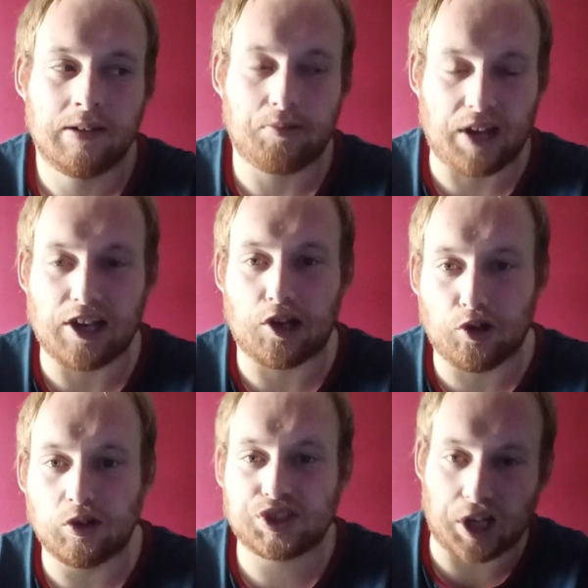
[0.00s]
playing a
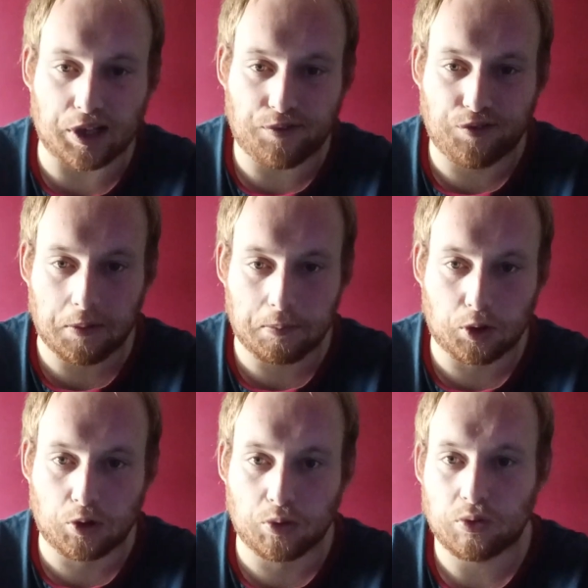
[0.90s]
new style of
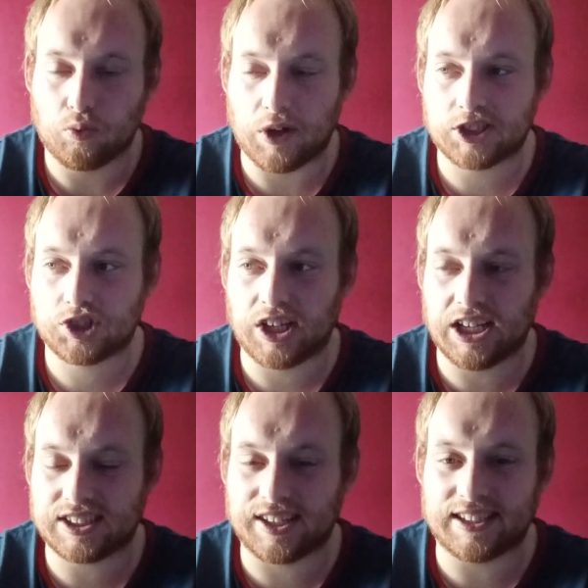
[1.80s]
football, which
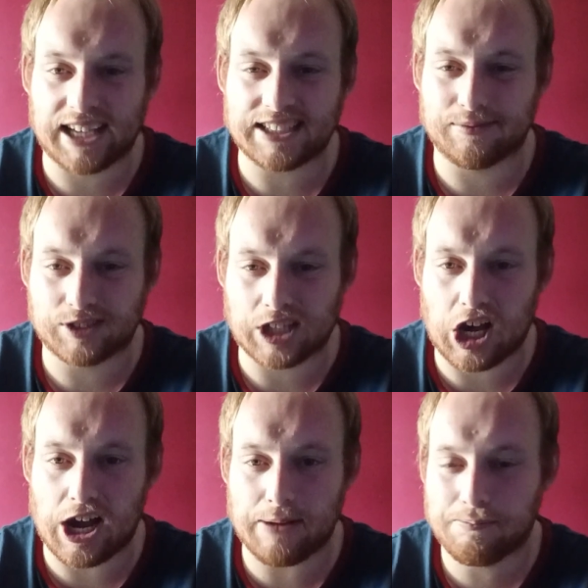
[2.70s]
is going to take some
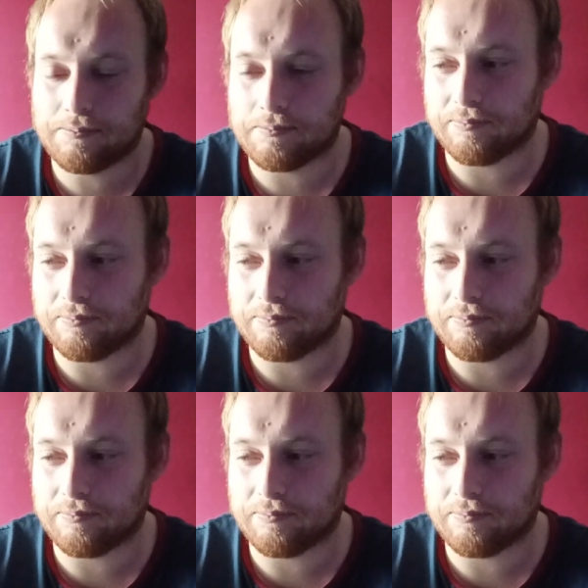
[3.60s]
time.